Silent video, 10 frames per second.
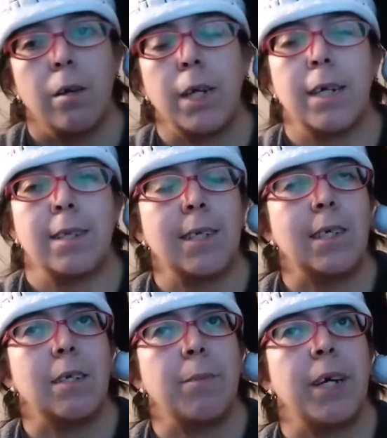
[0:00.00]
Oh yeah,
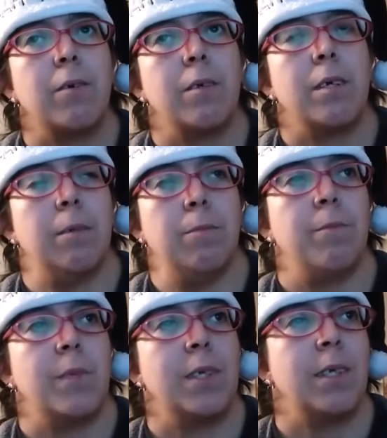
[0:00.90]
this is about,
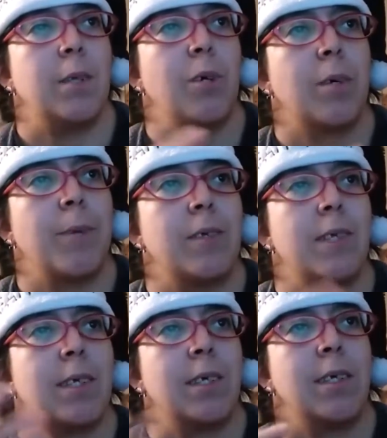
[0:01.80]
this is the book about